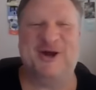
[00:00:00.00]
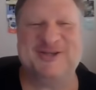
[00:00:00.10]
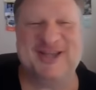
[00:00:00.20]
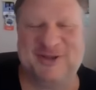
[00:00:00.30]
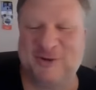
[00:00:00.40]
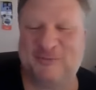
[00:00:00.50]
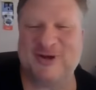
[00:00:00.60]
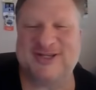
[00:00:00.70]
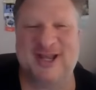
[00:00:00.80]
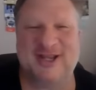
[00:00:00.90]
Coach, I do
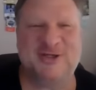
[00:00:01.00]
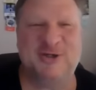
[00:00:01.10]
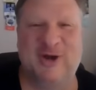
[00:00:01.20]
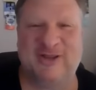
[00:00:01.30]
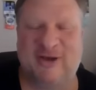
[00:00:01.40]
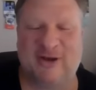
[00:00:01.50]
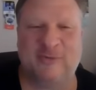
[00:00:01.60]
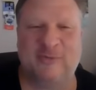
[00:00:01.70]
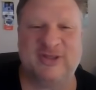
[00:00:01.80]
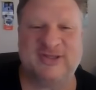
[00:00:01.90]
appreciate you uh,
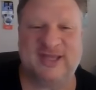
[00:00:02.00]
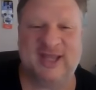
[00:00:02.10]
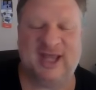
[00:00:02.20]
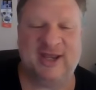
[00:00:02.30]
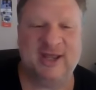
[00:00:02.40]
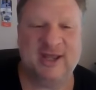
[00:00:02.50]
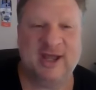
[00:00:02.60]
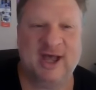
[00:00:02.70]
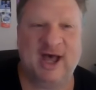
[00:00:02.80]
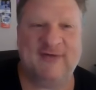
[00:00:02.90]
talking with us again.
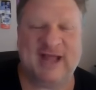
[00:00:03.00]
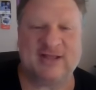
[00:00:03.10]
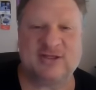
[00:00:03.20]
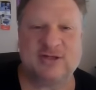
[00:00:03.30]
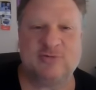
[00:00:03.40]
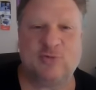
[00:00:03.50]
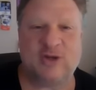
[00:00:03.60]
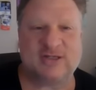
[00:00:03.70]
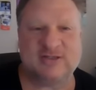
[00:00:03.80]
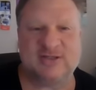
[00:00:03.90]
I've got two
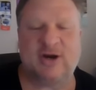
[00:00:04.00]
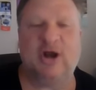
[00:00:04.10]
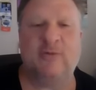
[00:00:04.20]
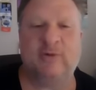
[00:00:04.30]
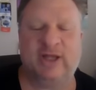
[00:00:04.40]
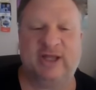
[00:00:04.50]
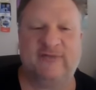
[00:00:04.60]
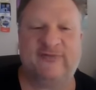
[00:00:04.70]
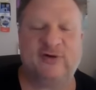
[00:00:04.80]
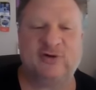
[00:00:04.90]
questions that are unrelated.
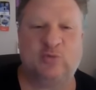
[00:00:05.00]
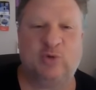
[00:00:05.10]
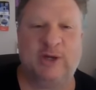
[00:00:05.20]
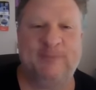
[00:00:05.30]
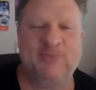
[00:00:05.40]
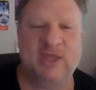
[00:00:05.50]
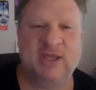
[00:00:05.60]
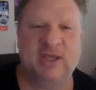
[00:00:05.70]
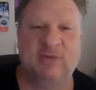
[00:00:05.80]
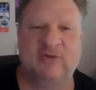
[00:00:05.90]
The first one
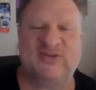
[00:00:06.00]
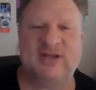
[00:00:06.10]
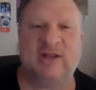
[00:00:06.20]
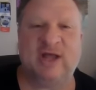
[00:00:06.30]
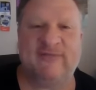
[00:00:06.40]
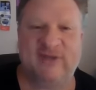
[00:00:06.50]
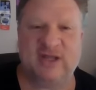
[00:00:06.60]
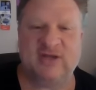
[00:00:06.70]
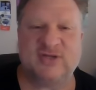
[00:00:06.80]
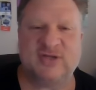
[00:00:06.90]
we've seen a lot of
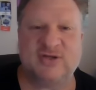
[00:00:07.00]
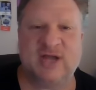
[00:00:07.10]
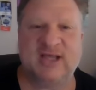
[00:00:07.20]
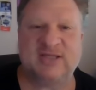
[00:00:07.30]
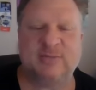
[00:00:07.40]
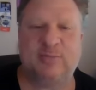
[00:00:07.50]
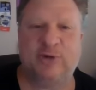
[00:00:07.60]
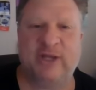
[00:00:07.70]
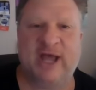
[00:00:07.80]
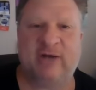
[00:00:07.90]
videos that you guys have been
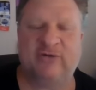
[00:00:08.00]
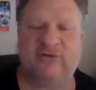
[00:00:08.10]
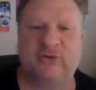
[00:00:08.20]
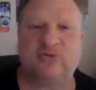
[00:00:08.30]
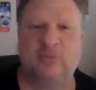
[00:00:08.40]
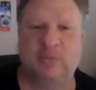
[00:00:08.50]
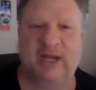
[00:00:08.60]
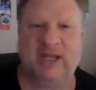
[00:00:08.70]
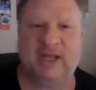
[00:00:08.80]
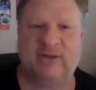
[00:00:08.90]
putting out on social
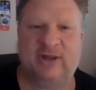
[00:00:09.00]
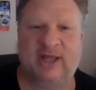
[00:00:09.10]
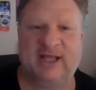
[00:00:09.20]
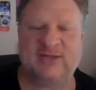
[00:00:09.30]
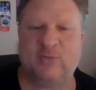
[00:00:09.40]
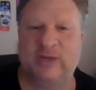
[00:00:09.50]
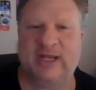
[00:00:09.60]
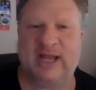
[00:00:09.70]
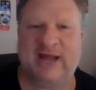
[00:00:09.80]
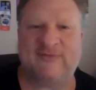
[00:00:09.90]
media the last week
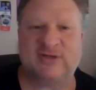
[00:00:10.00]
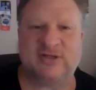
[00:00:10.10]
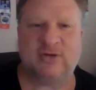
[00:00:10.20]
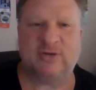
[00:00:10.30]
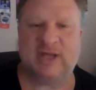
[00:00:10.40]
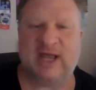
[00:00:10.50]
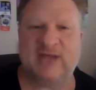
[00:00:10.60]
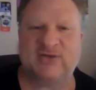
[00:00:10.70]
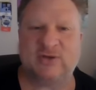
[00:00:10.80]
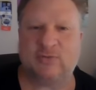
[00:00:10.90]
and a half or so. The
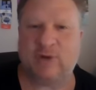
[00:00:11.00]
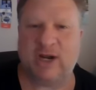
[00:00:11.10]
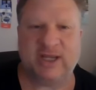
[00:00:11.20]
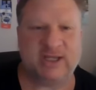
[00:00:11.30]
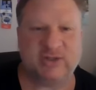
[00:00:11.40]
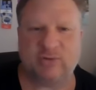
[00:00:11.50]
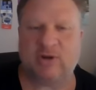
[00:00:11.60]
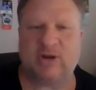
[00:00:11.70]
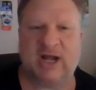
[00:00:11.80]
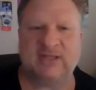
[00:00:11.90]
guys are running and doing
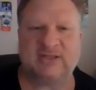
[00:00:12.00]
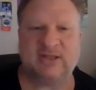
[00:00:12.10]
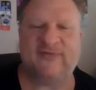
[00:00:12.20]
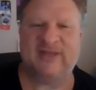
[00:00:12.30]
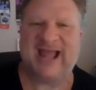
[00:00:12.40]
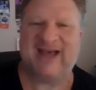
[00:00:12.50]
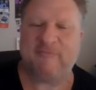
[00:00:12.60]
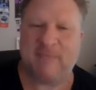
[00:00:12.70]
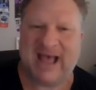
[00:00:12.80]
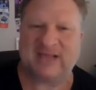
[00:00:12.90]
all kinds of stuff, and they have
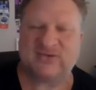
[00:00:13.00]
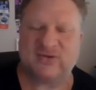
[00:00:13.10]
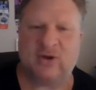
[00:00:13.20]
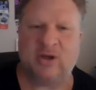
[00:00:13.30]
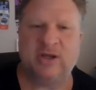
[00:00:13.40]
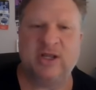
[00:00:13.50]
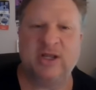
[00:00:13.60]
masks on.